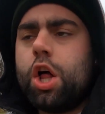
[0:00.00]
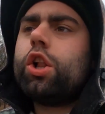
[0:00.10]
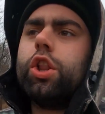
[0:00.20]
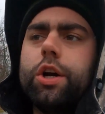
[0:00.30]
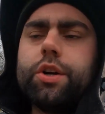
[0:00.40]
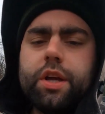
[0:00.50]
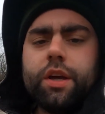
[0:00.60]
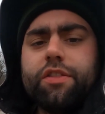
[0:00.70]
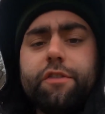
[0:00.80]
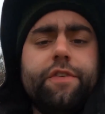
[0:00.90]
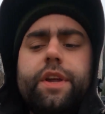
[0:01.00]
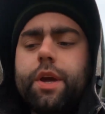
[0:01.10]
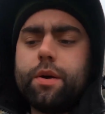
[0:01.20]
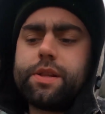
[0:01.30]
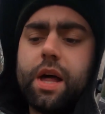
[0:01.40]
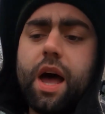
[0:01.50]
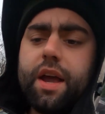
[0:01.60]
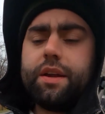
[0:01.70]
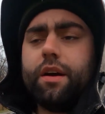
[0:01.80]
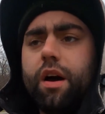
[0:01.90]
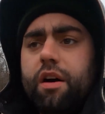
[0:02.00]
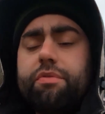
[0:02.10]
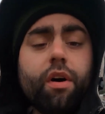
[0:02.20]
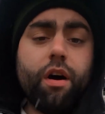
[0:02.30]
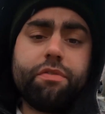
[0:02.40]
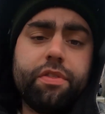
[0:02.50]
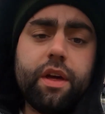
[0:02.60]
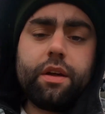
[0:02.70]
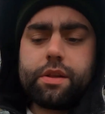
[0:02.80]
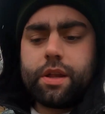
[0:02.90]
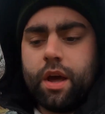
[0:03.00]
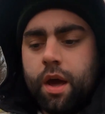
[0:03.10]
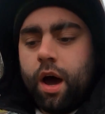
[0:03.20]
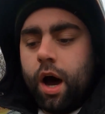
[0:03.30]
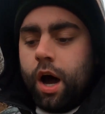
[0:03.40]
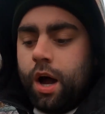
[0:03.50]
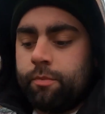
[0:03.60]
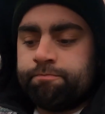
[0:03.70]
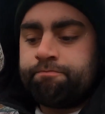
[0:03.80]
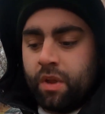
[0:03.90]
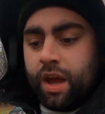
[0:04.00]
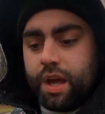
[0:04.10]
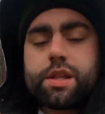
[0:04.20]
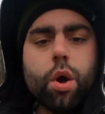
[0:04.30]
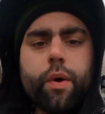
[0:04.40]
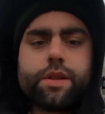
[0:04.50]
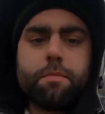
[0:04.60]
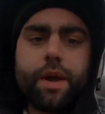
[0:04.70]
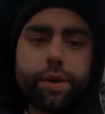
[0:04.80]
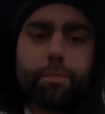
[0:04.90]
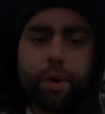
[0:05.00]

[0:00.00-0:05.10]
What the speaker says: Learning the video side of things is going to make or